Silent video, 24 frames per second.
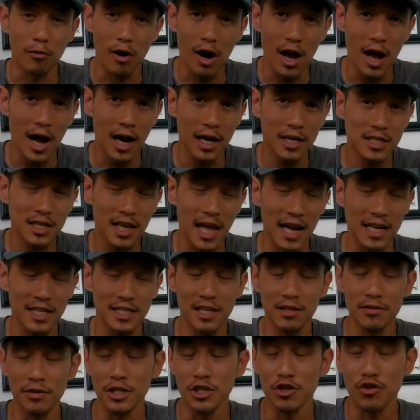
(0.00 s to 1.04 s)
rocks,
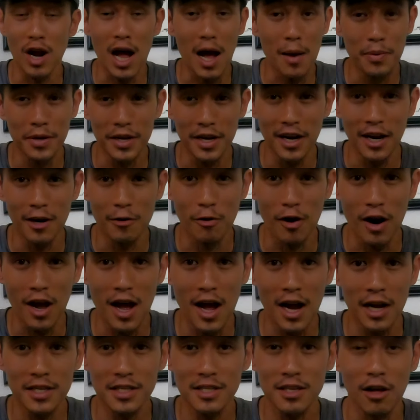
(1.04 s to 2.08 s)
accidentally dropping it on
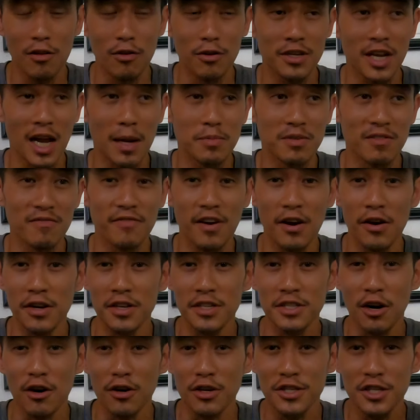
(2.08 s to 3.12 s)
rocks, other types of
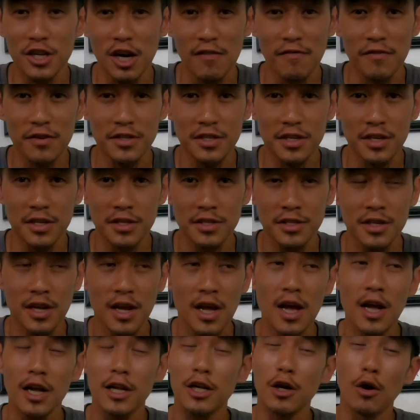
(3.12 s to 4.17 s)
various hard surfaces,
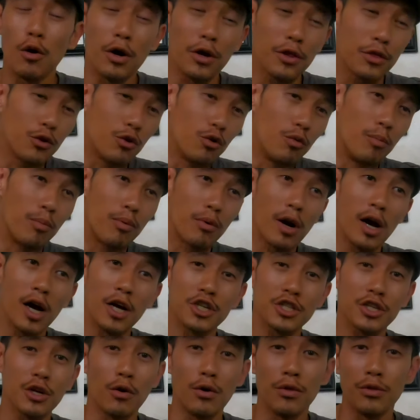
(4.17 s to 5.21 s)
going through
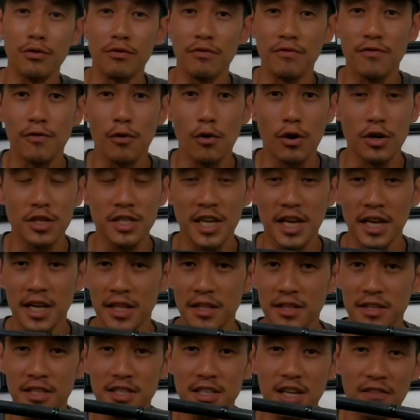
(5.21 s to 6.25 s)
brush, going through forest, hitting
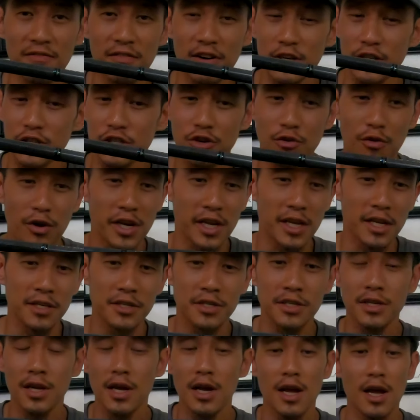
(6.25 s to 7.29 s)
the stuff on
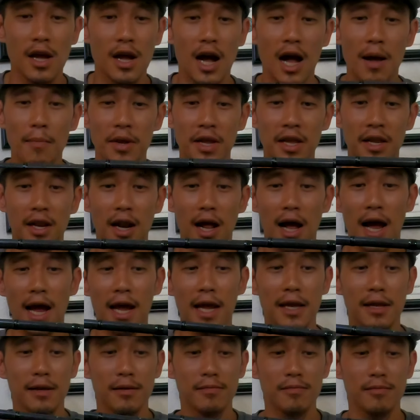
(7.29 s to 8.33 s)
trees. I mean,
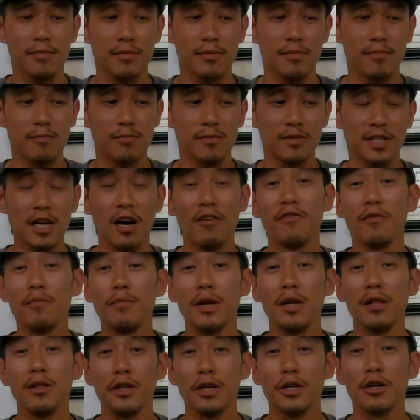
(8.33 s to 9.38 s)
I
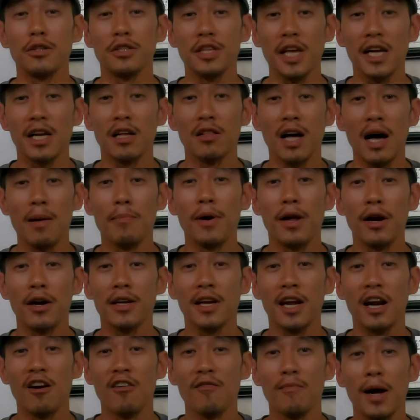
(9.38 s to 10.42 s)
self-admittedly could take a lot better
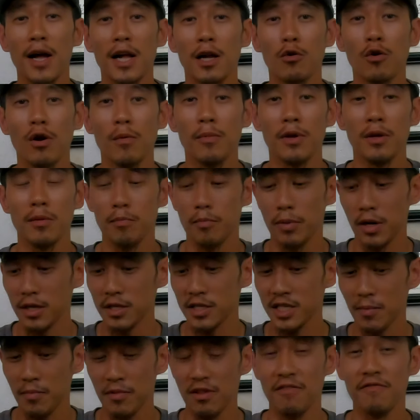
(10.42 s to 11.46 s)
care of my equipment, but
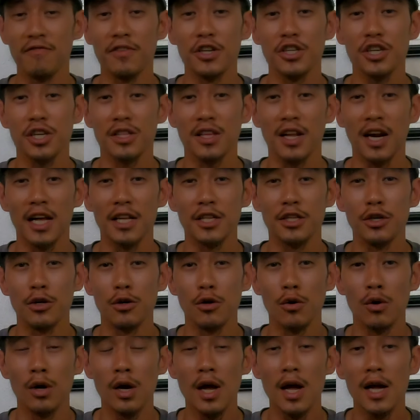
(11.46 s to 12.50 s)
some of the fishing that I
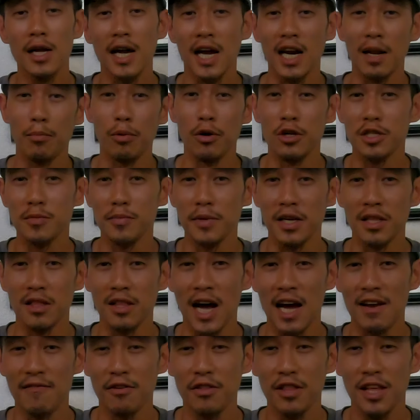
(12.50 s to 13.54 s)
do kind of puts me in
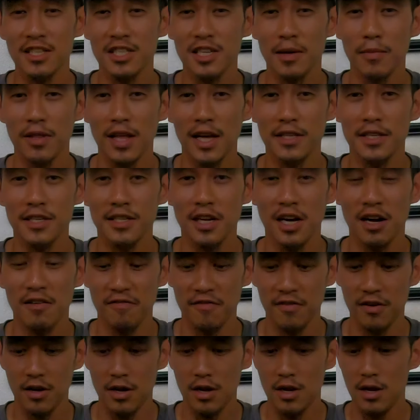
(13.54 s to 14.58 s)
line for some of that stuff.